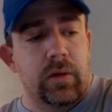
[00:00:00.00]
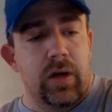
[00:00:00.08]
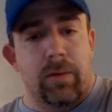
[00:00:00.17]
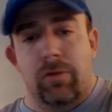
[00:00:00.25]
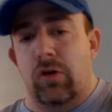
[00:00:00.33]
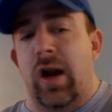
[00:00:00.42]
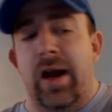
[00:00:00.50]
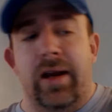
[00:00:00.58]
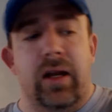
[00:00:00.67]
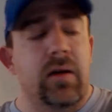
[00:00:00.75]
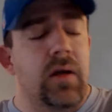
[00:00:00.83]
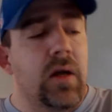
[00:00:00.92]
Double
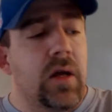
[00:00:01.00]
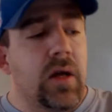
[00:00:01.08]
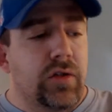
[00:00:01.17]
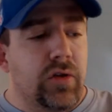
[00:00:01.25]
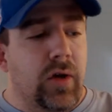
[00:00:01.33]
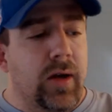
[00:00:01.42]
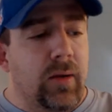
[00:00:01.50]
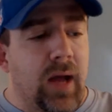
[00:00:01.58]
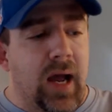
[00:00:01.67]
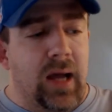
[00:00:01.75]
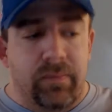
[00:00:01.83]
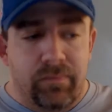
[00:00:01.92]
Dragon. So
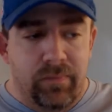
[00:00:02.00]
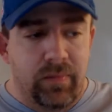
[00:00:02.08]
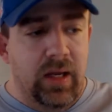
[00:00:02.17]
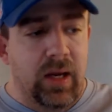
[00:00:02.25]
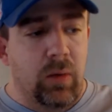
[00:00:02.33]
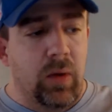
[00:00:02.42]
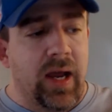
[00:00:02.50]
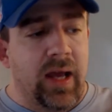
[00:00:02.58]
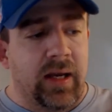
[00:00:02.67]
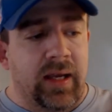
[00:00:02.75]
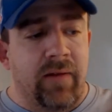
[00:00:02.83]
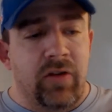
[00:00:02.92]
he went ahead
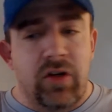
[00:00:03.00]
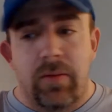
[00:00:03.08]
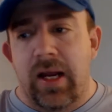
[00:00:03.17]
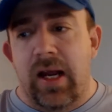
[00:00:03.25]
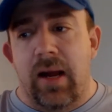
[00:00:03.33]
and gave it to me.